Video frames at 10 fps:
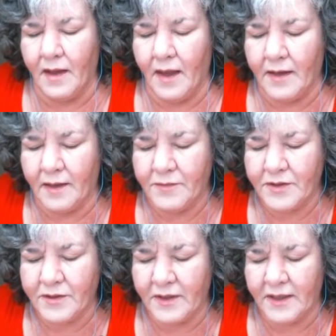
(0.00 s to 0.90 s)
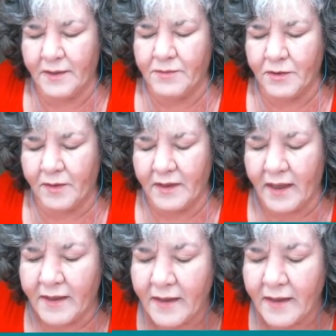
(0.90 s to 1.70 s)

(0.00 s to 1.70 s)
And I'm just going to keep doing that.